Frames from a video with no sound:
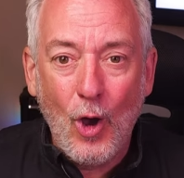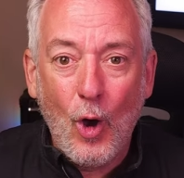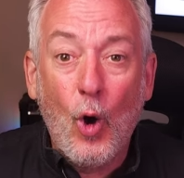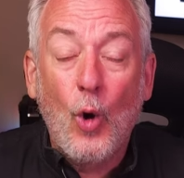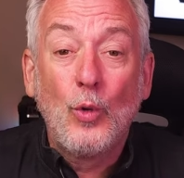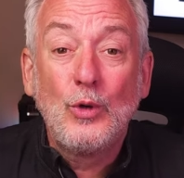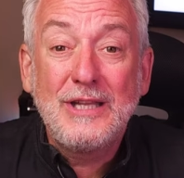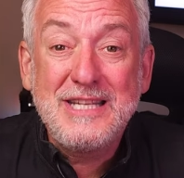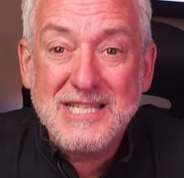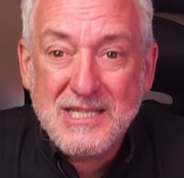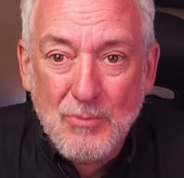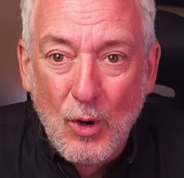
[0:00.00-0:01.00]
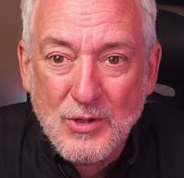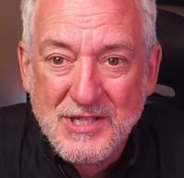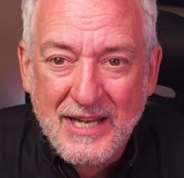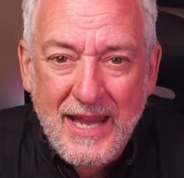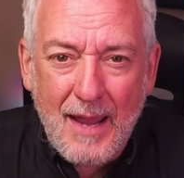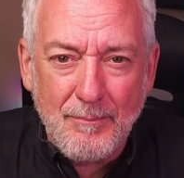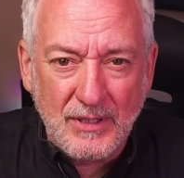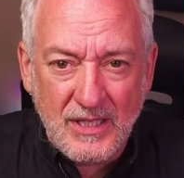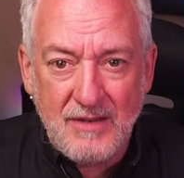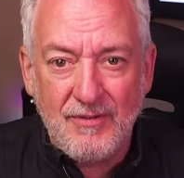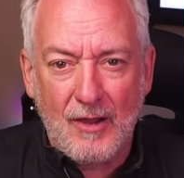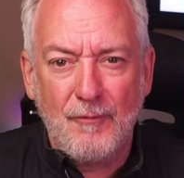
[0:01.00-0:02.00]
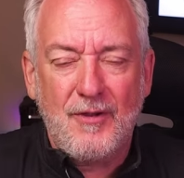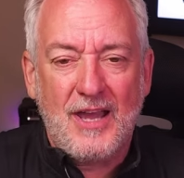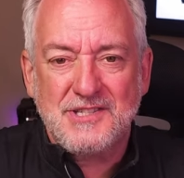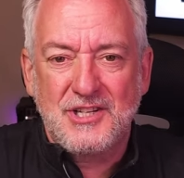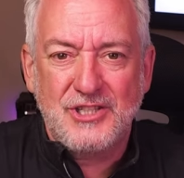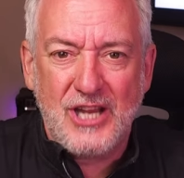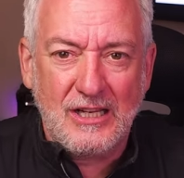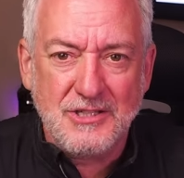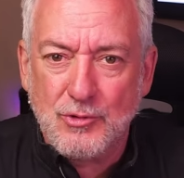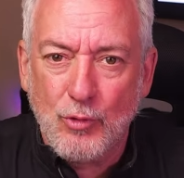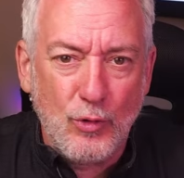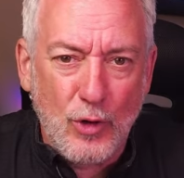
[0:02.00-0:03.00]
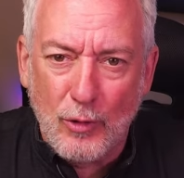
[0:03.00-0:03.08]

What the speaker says: Holy smokes, I can't believe how fast the channel's grown